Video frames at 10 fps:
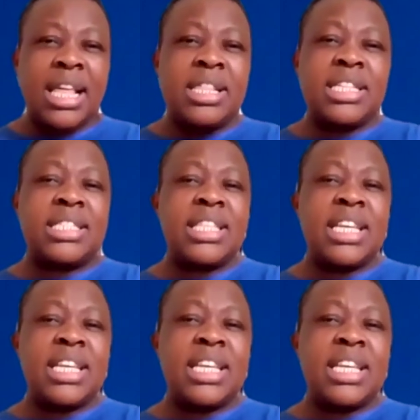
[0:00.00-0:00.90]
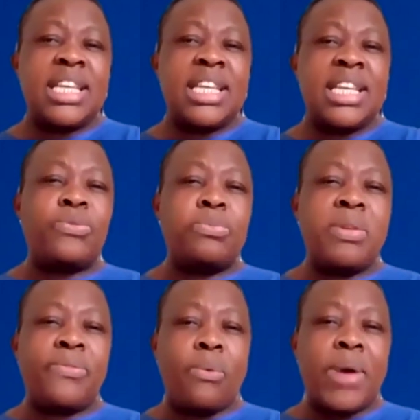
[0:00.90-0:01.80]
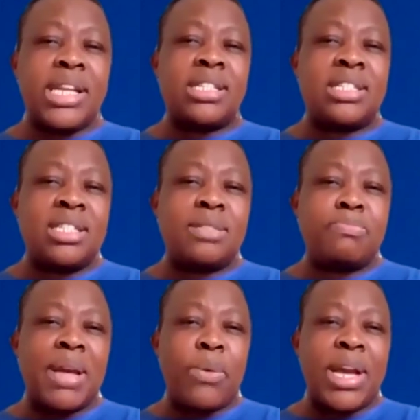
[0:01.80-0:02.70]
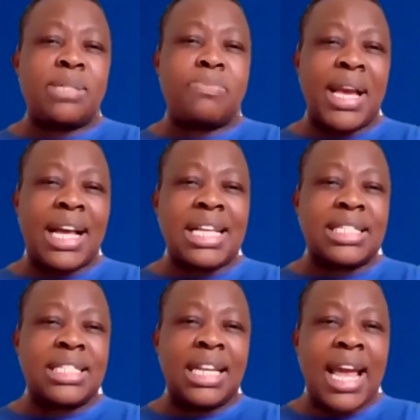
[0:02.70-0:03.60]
These things were supposed to be for waste pickers,